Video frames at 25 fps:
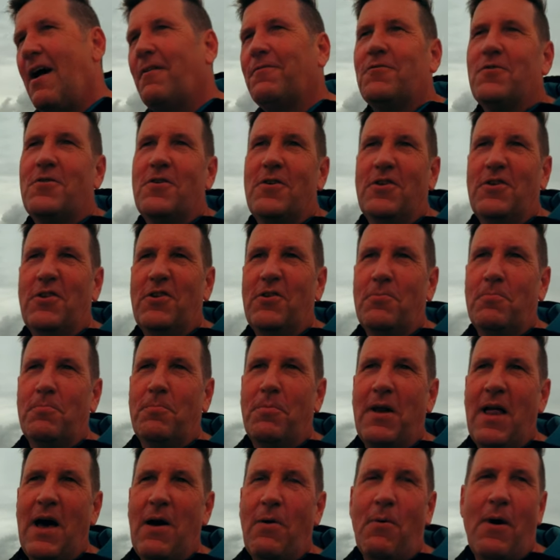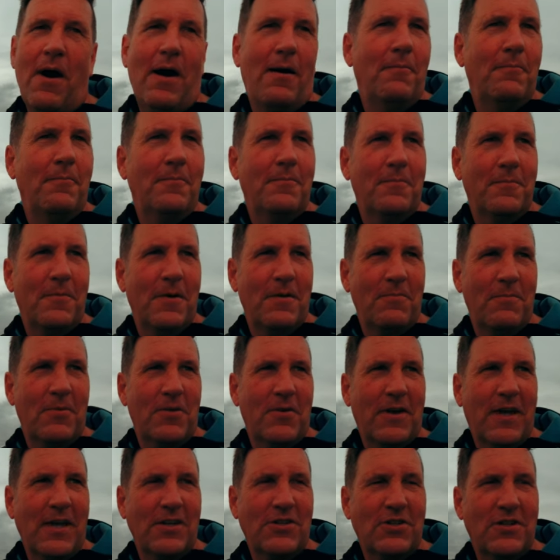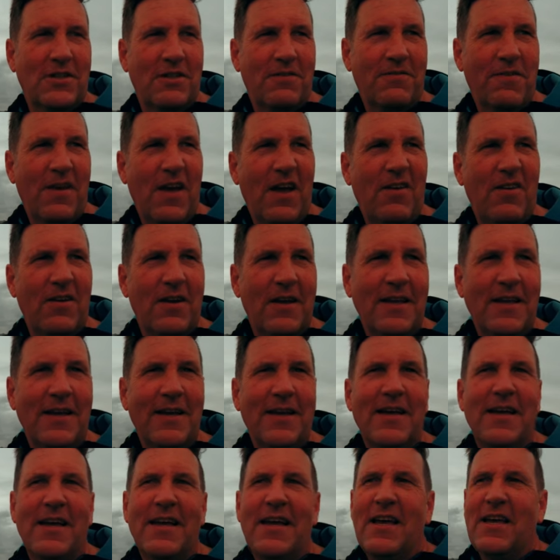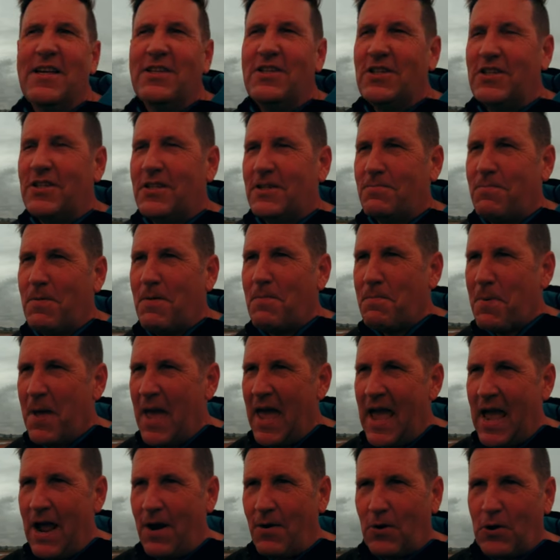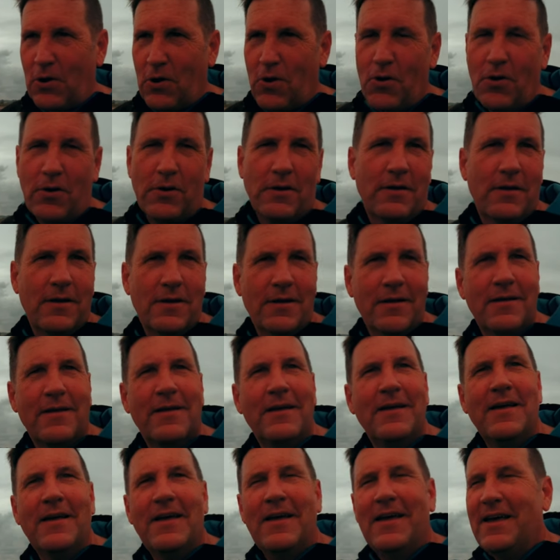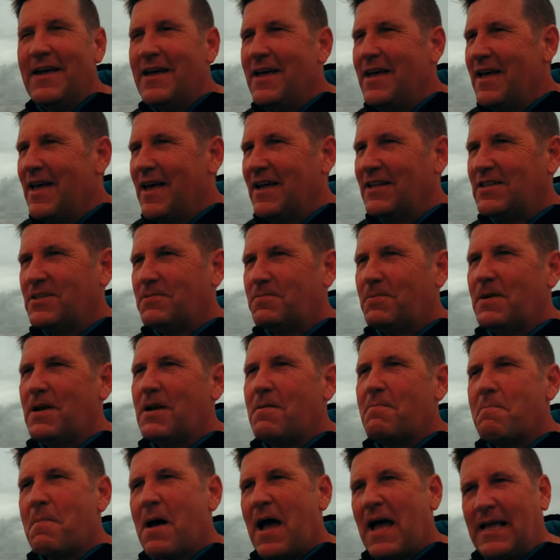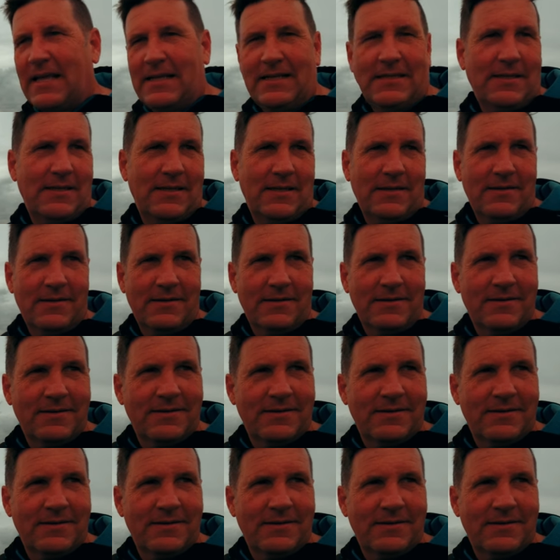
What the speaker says: After her little blow up when we were catching the ferry, she's just been powering on. And she's been amazing.